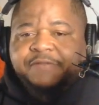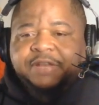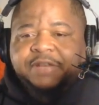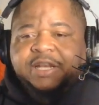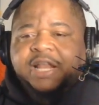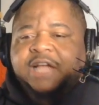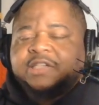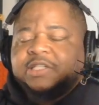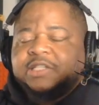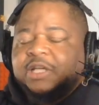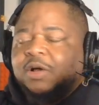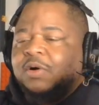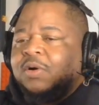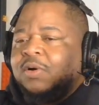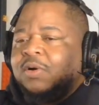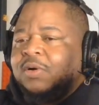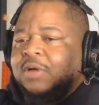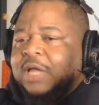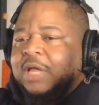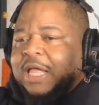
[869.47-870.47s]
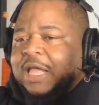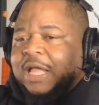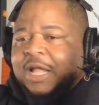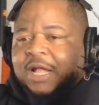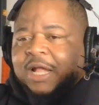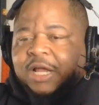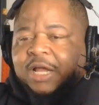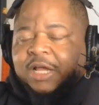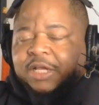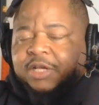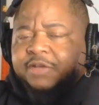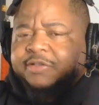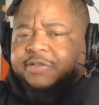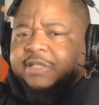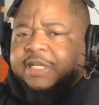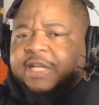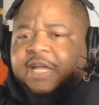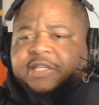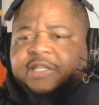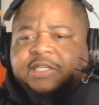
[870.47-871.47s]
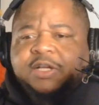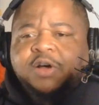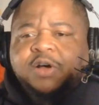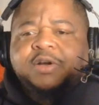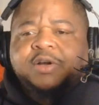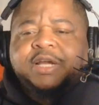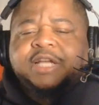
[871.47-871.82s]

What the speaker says: Lexi Hull, usually Lexi Hull